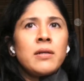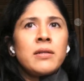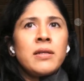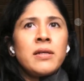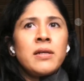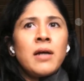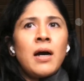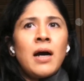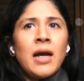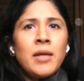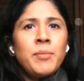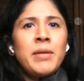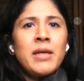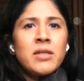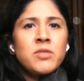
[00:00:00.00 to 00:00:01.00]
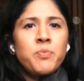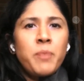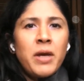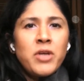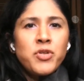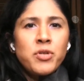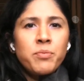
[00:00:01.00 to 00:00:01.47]
the IBS
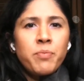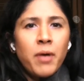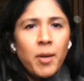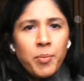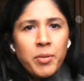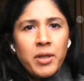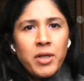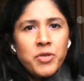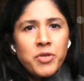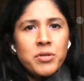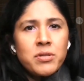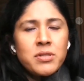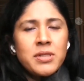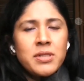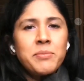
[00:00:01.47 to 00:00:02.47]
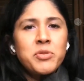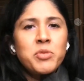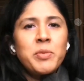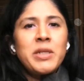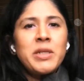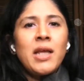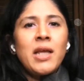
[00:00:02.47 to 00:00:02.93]
patient population seem
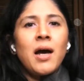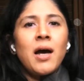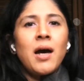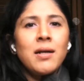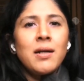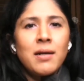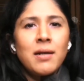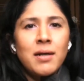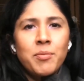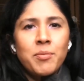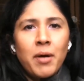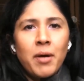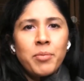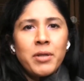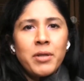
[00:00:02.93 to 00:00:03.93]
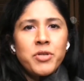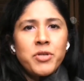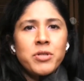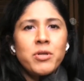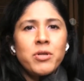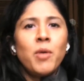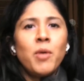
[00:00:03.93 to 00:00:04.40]
to be the unheard
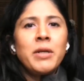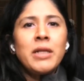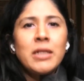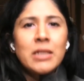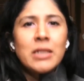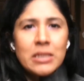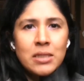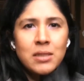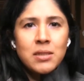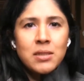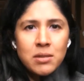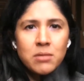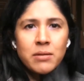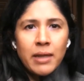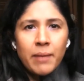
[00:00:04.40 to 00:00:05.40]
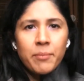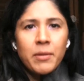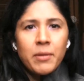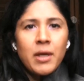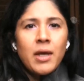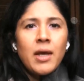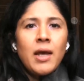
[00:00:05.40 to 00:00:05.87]
population? Nobody listens to them.